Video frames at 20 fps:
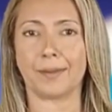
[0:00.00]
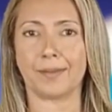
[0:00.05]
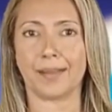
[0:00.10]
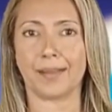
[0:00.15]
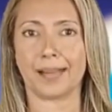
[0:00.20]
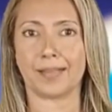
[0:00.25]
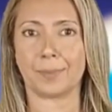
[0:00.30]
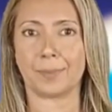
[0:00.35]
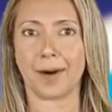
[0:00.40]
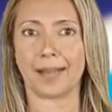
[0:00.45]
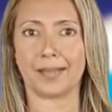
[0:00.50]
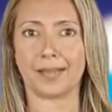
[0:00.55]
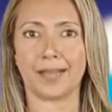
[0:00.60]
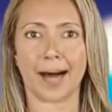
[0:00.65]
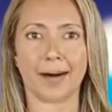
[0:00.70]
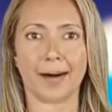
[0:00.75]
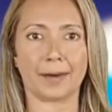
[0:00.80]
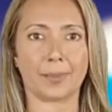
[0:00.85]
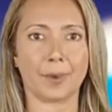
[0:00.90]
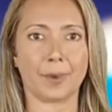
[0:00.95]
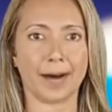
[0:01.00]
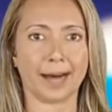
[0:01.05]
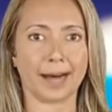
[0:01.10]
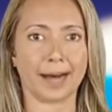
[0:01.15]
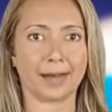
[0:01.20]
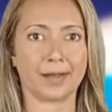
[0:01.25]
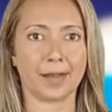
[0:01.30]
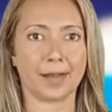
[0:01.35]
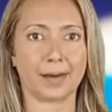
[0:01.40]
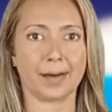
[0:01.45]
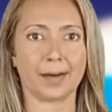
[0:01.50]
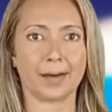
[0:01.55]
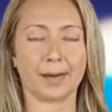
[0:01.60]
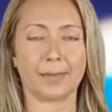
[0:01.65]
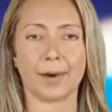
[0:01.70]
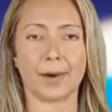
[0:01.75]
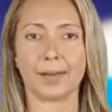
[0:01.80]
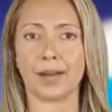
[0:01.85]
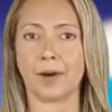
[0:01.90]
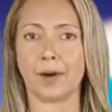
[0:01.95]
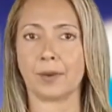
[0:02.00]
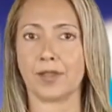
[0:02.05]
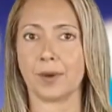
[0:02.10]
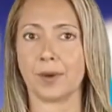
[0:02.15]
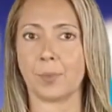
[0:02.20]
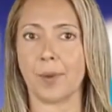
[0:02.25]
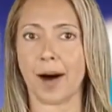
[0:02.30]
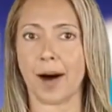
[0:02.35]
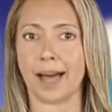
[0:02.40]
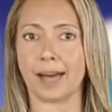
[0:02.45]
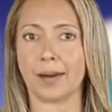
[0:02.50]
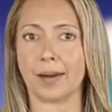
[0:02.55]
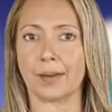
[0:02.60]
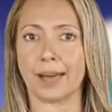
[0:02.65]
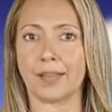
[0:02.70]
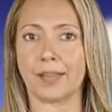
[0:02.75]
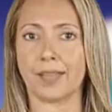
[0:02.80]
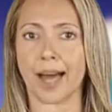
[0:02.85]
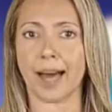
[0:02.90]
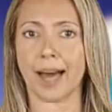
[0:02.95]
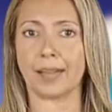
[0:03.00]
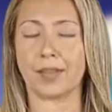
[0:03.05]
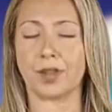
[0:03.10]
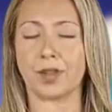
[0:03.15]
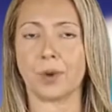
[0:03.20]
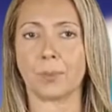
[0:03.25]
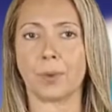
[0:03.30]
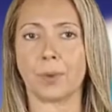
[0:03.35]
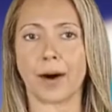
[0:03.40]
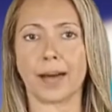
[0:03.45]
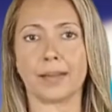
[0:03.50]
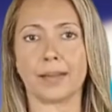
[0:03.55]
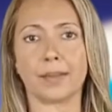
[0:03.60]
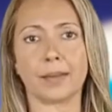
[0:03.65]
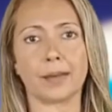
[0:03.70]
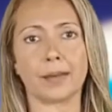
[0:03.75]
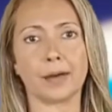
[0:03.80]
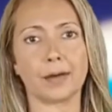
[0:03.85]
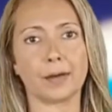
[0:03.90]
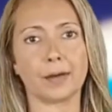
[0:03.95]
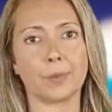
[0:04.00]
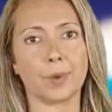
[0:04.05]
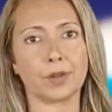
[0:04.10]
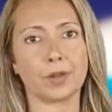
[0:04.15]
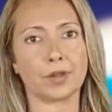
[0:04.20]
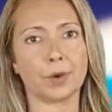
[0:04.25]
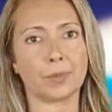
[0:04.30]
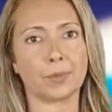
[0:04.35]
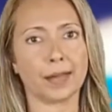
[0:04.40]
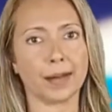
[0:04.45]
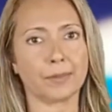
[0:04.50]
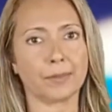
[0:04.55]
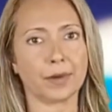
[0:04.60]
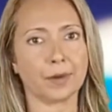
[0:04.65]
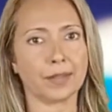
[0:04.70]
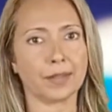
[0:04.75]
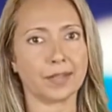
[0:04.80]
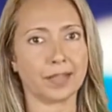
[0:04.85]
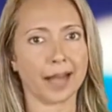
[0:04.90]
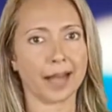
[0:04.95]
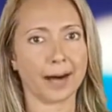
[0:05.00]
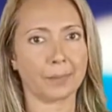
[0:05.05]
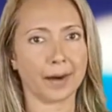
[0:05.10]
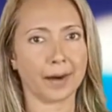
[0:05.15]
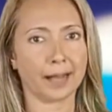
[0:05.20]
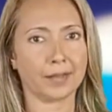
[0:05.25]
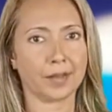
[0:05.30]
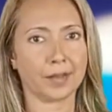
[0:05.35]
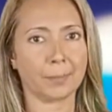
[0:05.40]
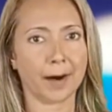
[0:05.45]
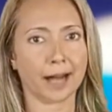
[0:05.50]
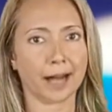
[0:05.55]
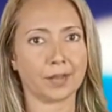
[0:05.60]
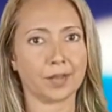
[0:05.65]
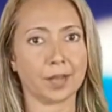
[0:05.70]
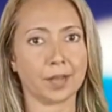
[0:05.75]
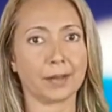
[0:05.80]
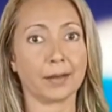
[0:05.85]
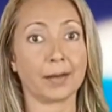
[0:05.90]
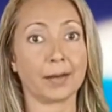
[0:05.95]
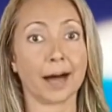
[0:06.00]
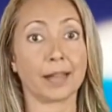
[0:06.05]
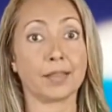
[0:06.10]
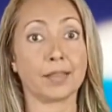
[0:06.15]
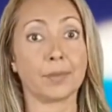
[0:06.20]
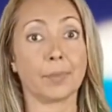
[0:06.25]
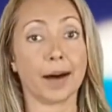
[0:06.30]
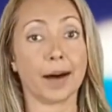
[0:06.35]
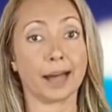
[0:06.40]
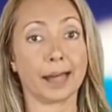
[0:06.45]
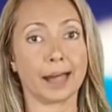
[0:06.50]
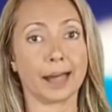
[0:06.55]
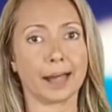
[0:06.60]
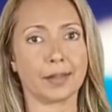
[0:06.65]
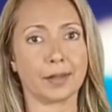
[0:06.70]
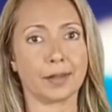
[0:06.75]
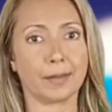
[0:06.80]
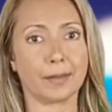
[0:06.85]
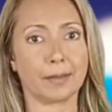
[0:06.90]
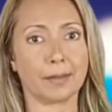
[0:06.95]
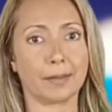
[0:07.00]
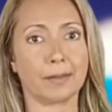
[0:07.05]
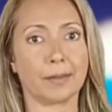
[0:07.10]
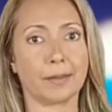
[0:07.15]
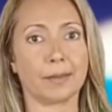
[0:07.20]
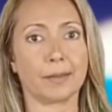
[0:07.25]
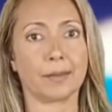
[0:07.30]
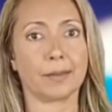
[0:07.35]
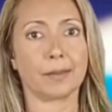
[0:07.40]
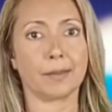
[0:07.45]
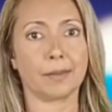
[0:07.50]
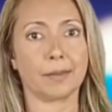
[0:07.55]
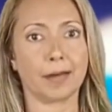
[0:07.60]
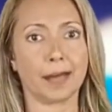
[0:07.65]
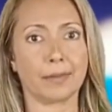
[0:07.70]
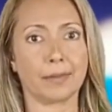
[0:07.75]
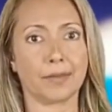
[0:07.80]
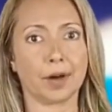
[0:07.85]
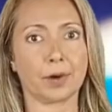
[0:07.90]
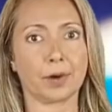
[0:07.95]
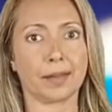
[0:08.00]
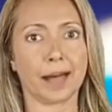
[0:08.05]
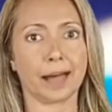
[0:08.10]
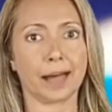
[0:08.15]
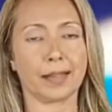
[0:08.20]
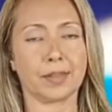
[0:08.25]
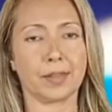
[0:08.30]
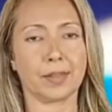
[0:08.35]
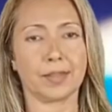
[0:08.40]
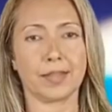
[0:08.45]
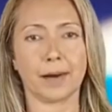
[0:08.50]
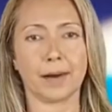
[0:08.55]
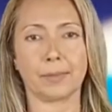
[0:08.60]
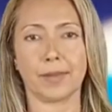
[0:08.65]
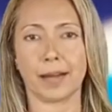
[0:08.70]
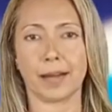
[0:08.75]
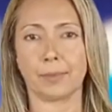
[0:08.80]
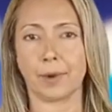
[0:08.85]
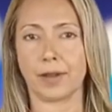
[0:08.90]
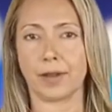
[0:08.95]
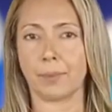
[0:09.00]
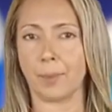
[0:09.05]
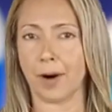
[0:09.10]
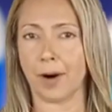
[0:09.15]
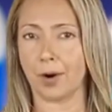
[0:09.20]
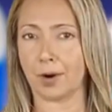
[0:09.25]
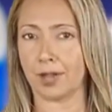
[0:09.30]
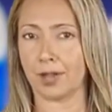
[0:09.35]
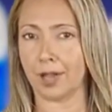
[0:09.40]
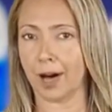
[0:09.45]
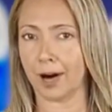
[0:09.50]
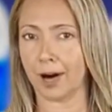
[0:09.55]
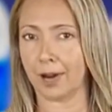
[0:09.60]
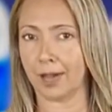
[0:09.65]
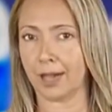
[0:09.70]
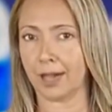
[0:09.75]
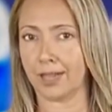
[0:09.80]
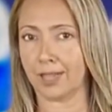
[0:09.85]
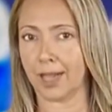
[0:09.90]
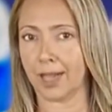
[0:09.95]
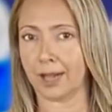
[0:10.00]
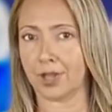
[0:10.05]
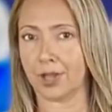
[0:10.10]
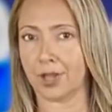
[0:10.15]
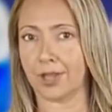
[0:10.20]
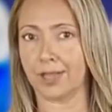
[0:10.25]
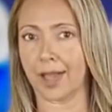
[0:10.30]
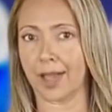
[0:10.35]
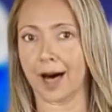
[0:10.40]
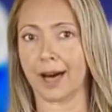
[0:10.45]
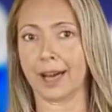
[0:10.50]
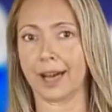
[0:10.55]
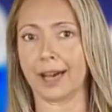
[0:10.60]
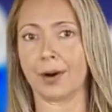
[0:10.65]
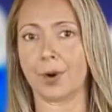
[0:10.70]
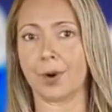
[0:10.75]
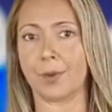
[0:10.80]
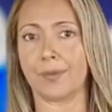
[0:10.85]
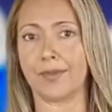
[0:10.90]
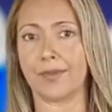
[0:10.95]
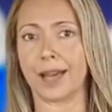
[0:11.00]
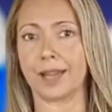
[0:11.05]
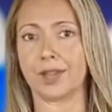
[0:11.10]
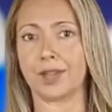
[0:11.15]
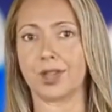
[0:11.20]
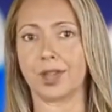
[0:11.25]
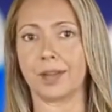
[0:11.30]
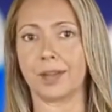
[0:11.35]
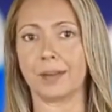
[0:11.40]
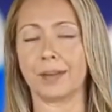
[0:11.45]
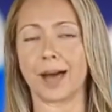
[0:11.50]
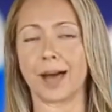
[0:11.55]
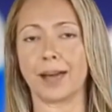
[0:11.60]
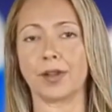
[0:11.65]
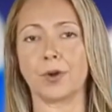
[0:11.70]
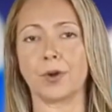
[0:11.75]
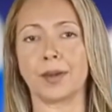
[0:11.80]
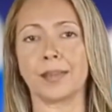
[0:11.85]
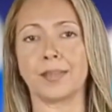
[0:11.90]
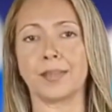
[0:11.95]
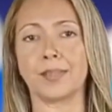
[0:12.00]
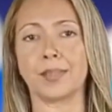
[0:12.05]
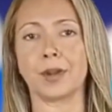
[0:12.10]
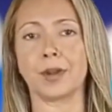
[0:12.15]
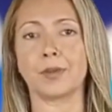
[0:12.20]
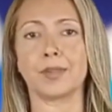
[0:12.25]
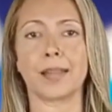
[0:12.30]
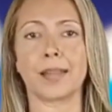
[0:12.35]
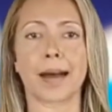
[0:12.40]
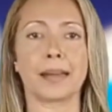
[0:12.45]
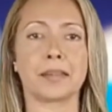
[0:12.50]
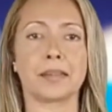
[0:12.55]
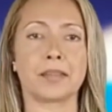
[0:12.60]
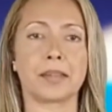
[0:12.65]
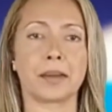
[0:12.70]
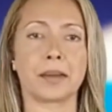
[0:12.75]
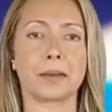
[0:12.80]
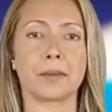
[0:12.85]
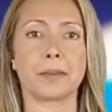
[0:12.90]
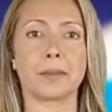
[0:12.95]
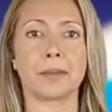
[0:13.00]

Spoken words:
This may sound weird, but there is a way you can taste your breath, which will give you the same information as smelling it. If you've eaten something with a potent odor such as garlic or fish, and you can still taste it,